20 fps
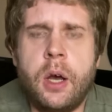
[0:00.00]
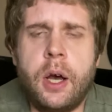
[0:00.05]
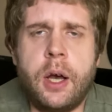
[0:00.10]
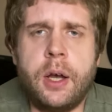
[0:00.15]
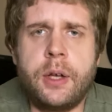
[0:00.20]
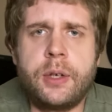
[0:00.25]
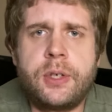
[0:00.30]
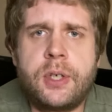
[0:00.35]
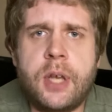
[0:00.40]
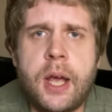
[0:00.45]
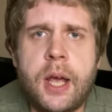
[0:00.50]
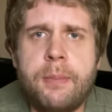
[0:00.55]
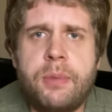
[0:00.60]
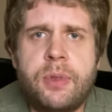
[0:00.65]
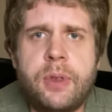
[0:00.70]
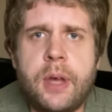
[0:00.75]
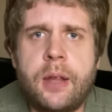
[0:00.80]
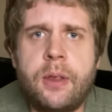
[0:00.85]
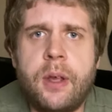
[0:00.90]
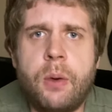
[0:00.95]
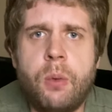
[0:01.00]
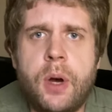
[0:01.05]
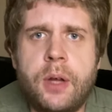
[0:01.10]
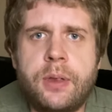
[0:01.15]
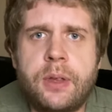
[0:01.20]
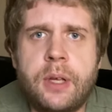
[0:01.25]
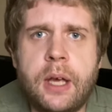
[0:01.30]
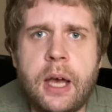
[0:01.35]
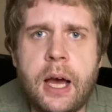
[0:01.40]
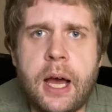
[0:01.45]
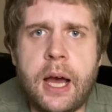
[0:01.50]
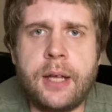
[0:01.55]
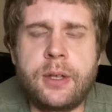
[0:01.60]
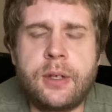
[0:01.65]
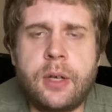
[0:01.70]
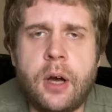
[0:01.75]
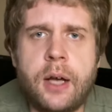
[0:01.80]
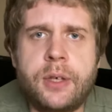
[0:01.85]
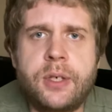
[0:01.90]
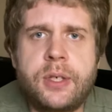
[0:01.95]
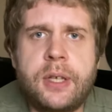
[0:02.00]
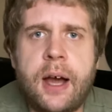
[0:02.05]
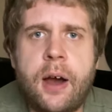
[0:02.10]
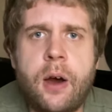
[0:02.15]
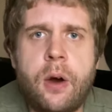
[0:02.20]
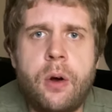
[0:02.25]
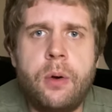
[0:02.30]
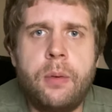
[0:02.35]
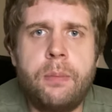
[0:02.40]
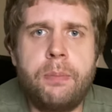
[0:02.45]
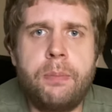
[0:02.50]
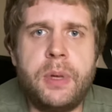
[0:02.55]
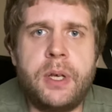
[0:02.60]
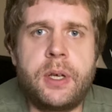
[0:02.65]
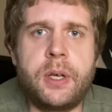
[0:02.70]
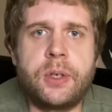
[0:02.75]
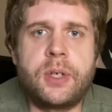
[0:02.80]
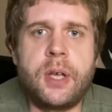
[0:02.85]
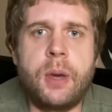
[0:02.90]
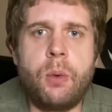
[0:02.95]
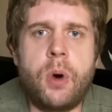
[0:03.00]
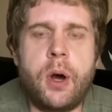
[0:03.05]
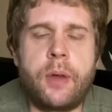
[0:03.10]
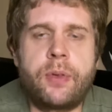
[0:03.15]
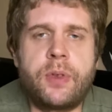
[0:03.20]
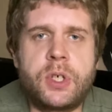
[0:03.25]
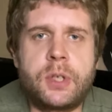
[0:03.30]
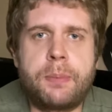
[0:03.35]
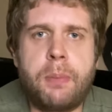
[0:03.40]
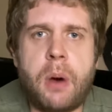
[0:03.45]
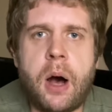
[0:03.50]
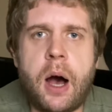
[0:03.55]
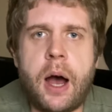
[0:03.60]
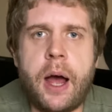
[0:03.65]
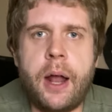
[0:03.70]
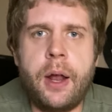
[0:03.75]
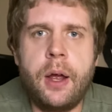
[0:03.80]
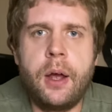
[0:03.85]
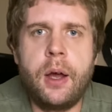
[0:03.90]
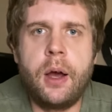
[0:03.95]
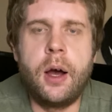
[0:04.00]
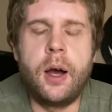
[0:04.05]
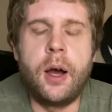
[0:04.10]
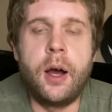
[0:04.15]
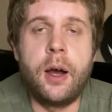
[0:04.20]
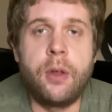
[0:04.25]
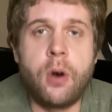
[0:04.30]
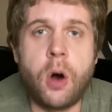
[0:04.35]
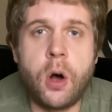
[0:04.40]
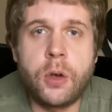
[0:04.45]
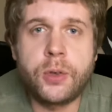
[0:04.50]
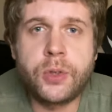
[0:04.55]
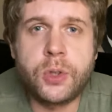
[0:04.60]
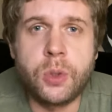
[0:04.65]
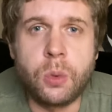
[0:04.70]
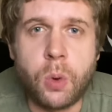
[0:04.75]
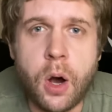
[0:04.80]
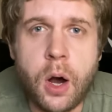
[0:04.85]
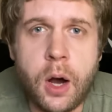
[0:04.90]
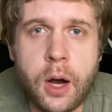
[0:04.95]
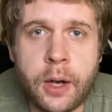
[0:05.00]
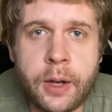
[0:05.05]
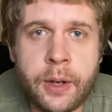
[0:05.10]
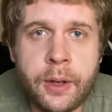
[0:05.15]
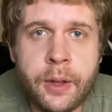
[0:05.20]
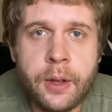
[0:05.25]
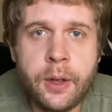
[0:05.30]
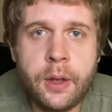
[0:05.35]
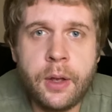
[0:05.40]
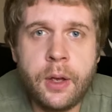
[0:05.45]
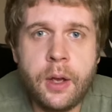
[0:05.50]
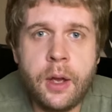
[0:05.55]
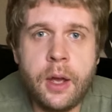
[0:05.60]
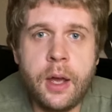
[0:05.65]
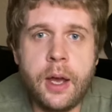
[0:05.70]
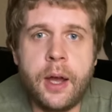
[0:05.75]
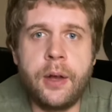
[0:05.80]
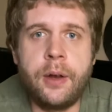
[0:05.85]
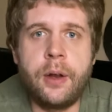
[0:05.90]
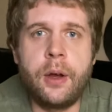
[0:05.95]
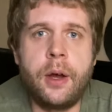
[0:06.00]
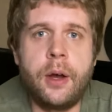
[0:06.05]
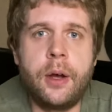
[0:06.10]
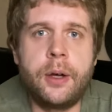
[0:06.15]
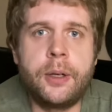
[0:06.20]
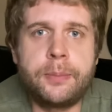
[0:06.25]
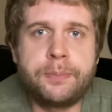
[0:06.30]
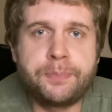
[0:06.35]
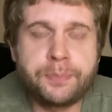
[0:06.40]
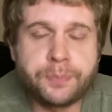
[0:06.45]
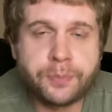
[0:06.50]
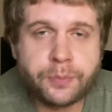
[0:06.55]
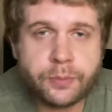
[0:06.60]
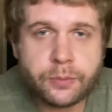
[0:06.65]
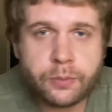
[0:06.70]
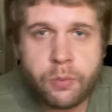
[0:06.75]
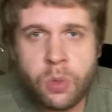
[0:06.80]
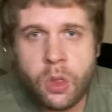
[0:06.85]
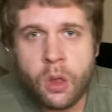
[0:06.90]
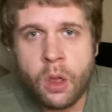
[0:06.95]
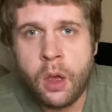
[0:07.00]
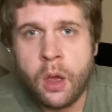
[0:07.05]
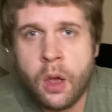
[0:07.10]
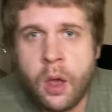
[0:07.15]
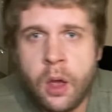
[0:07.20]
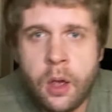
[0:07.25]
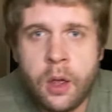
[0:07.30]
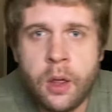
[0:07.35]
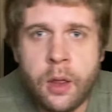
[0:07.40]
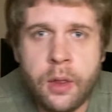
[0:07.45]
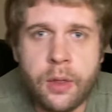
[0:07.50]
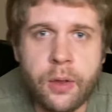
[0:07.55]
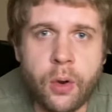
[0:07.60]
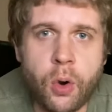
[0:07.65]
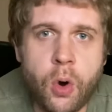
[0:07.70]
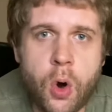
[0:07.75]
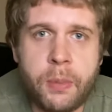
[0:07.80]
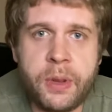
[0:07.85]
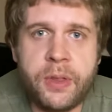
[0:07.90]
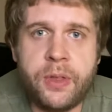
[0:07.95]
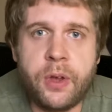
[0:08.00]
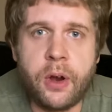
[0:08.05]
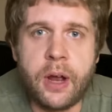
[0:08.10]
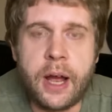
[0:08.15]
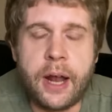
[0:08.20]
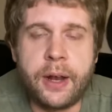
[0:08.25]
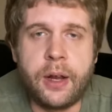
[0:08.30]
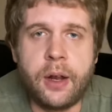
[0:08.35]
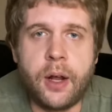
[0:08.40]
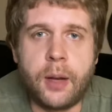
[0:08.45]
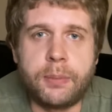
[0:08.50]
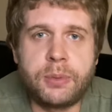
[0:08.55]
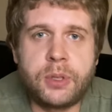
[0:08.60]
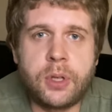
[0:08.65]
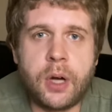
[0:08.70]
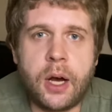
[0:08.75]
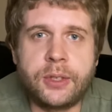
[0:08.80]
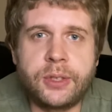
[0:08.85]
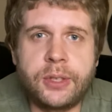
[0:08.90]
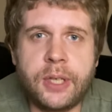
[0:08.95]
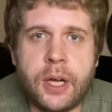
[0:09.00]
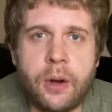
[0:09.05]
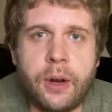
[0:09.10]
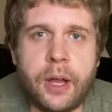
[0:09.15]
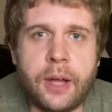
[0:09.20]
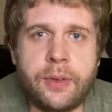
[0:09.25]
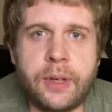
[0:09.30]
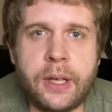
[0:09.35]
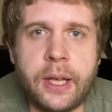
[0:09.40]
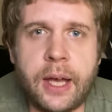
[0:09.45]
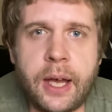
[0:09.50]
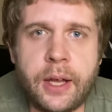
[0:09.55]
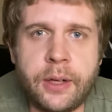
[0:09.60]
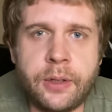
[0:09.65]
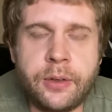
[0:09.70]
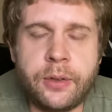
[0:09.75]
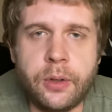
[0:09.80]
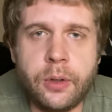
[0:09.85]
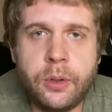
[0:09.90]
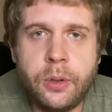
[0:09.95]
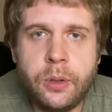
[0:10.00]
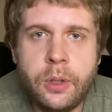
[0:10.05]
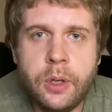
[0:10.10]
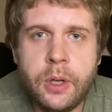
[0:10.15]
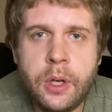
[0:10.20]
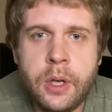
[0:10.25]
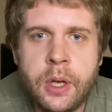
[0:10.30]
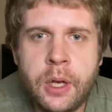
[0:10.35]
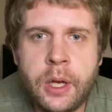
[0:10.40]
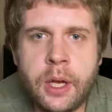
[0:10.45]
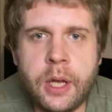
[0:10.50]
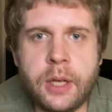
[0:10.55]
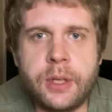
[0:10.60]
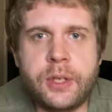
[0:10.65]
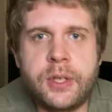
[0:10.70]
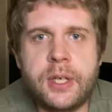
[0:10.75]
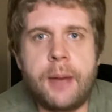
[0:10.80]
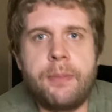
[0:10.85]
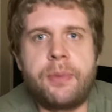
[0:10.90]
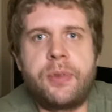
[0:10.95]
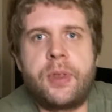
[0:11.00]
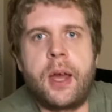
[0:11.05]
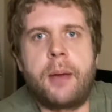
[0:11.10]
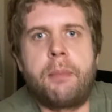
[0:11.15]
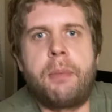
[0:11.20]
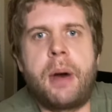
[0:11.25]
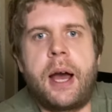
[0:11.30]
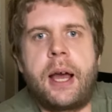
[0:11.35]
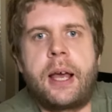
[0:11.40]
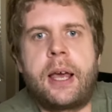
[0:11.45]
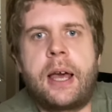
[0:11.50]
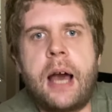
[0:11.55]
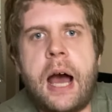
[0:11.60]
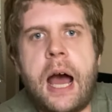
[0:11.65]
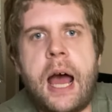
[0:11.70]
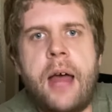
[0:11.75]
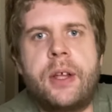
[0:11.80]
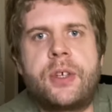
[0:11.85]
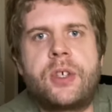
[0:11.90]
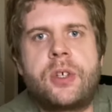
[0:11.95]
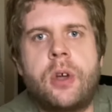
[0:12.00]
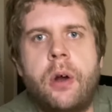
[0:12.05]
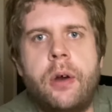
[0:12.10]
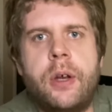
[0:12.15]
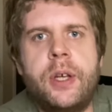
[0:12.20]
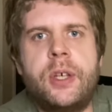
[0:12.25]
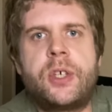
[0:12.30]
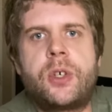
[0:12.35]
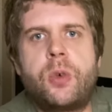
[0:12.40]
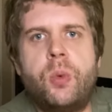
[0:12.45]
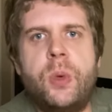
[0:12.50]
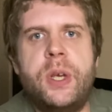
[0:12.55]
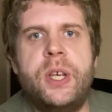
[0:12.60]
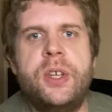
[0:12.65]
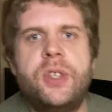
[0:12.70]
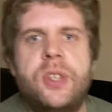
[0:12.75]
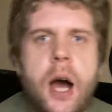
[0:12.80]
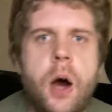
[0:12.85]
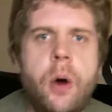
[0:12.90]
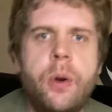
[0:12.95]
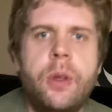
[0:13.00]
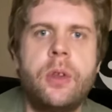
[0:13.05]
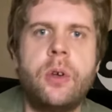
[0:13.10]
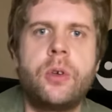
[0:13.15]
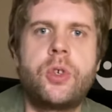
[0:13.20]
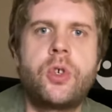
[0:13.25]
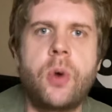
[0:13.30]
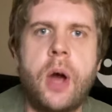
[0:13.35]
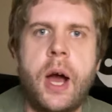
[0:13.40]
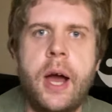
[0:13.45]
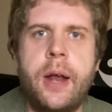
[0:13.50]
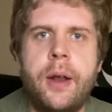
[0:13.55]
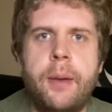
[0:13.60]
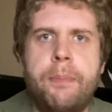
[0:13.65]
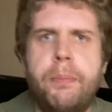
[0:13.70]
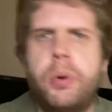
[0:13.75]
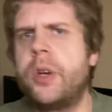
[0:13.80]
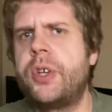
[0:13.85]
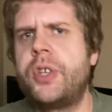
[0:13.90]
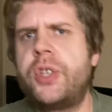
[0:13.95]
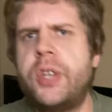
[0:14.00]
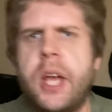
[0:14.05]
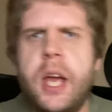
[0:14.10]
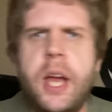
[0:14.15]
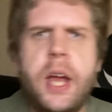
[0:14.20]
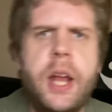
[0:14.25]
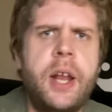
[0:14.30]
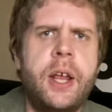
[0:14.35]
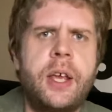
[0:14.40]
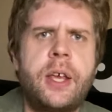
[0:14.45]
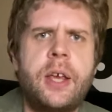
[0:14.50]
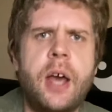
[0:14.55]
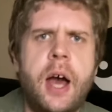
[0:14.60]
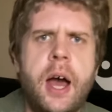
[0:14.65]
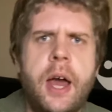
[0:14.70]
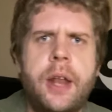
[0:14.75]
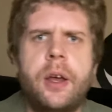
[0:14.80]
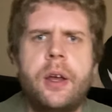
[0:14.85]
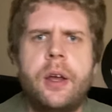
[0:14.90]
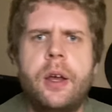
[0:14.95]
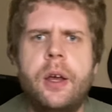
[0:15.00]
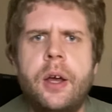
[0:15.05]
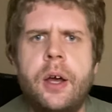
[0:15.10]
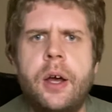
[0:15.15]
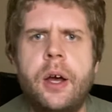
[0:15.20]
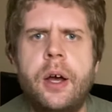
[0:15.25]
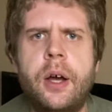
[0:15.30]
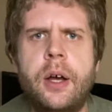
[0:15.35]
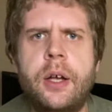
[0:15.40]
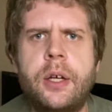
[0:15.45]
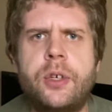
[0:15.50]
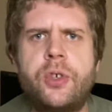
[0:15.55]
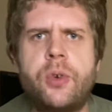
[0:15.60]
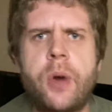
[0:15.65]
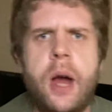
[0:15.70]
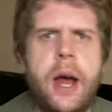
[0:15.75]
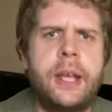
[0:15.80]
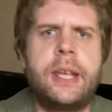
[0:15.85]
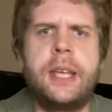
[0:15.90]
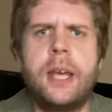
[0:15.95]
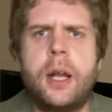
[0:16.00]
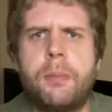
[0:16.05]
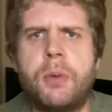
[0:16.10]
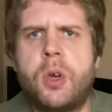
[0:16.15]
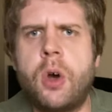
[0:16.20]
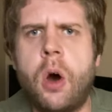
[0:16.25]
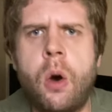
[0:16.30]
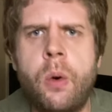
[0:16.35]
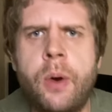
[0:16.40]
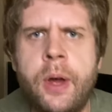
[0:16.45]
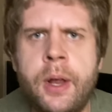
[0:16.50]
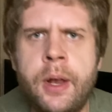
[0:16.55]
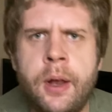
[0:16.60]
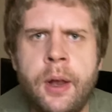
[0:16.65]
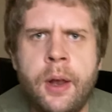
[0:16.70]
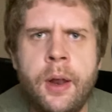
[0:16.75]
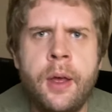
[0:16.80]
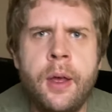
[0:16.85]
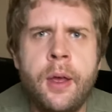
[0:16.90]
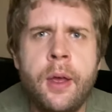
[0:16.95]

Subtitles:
Same thing, they want the guy tossed out because they want the spot. Also wrong. And their homie there ended up tossed out at the end too. And same thing by a guy that's already squeezed out, and they're trying to push in and kind of trying to get him going.